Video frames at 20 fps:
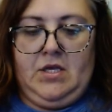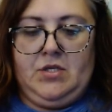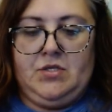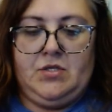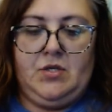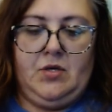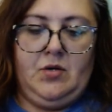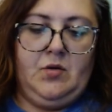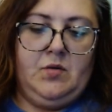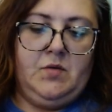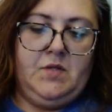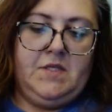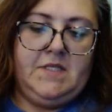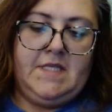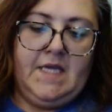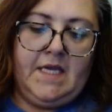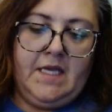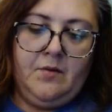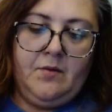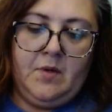So the
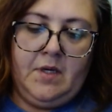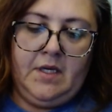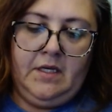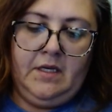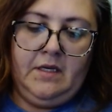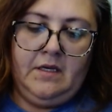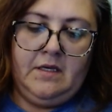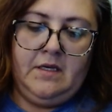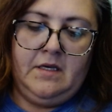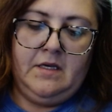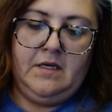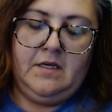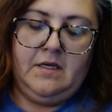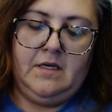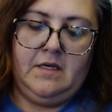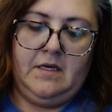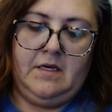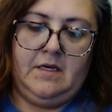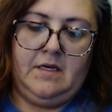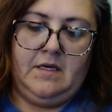second one
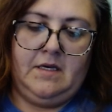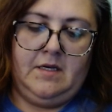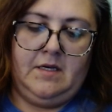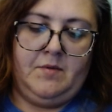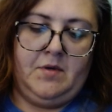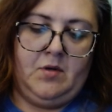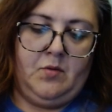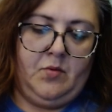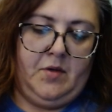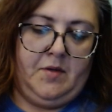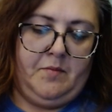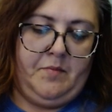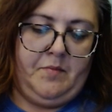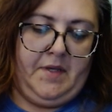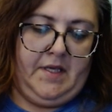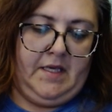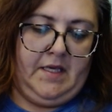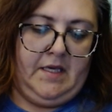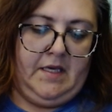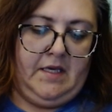would
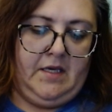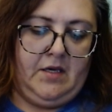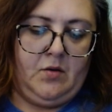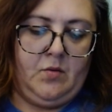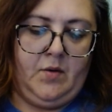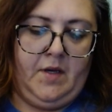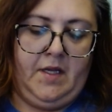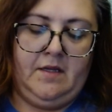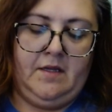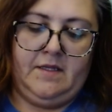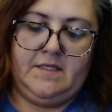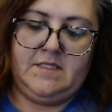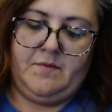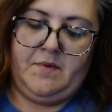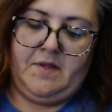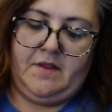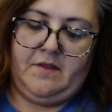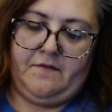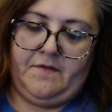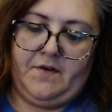be Queen
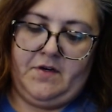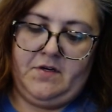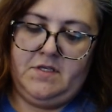Elizabeth